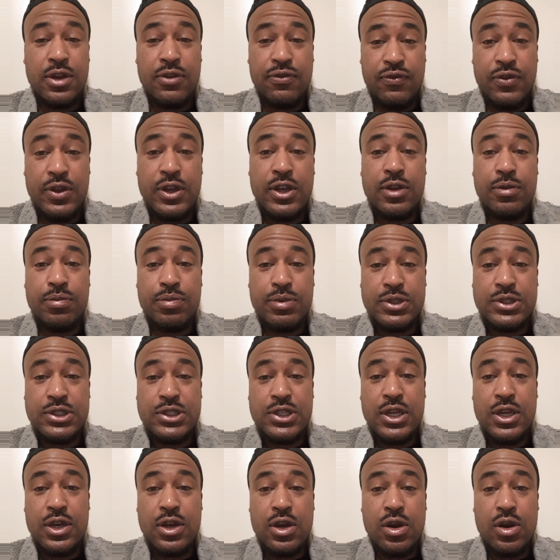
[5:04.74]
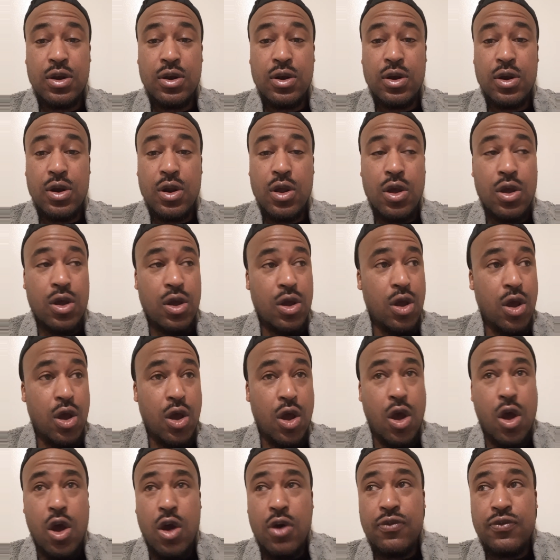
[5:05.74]
50%
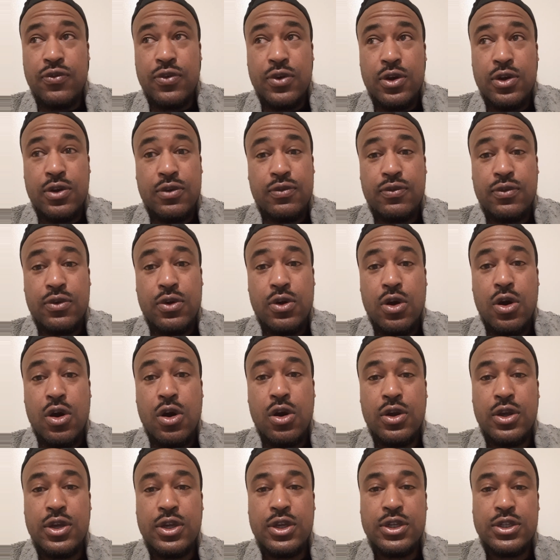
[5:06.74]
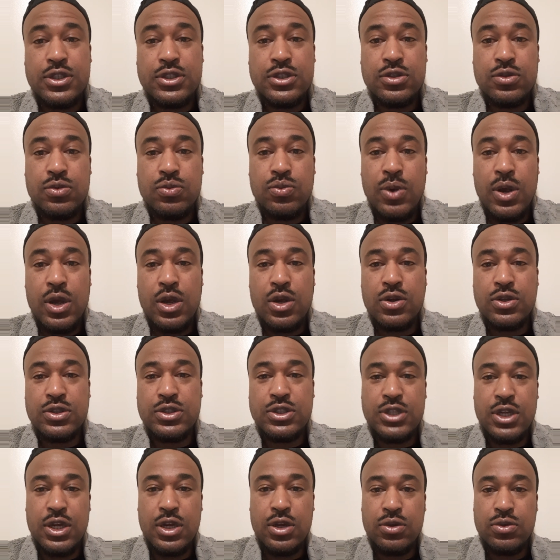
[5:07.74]
off of all his record
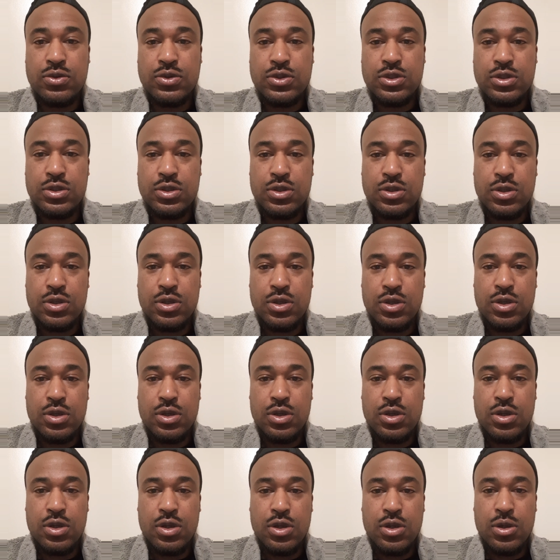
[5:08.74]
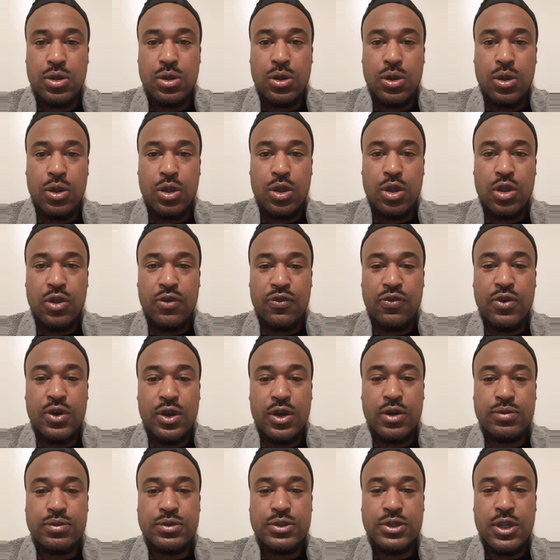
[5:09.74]
sales. You feel what
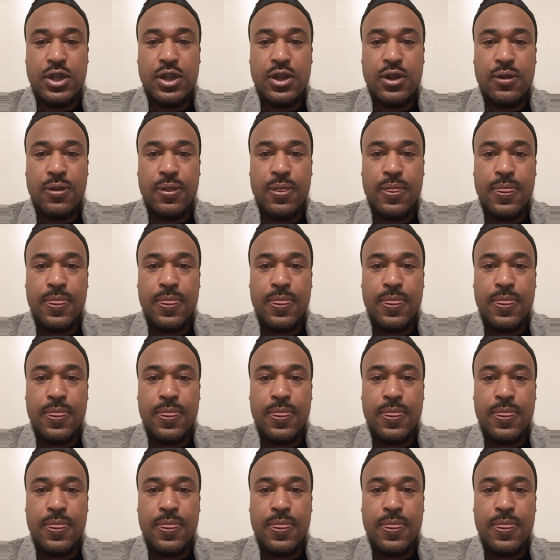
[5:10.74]
I'm saying?